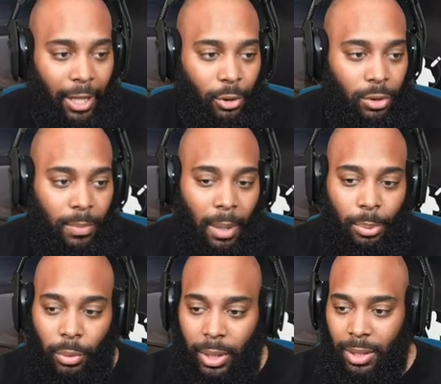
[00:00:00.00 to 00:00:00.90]
use my
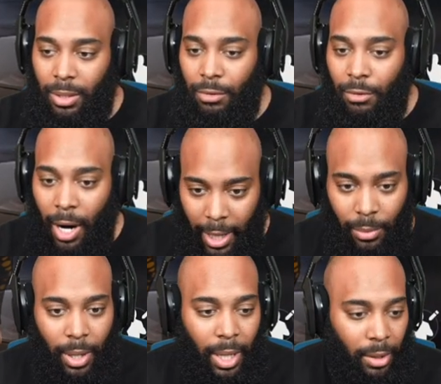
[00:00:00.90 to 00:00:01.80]
points the right
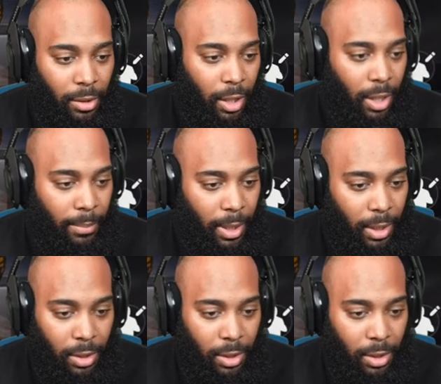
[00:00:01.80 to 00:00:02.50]
way. You know what I mean?